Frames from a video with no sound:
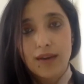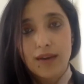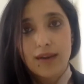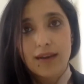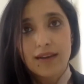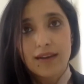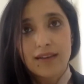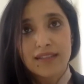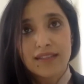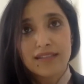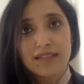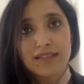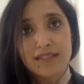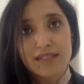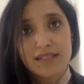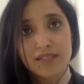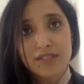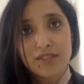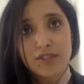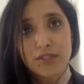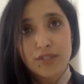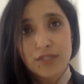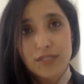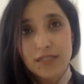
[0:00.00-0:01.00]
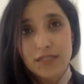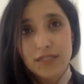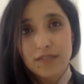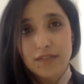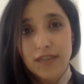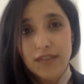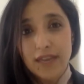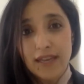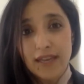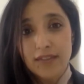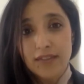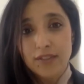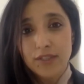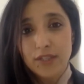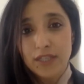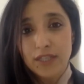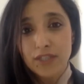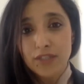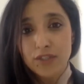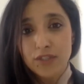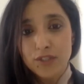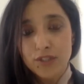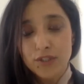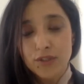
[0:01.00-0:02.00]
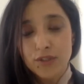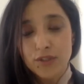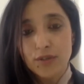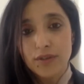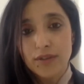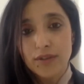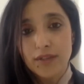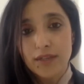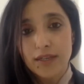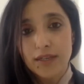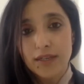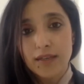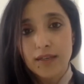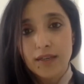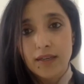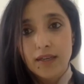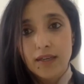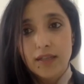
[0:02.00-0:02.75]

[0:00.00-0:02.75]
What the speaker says: I think there's a duty of care to ensure that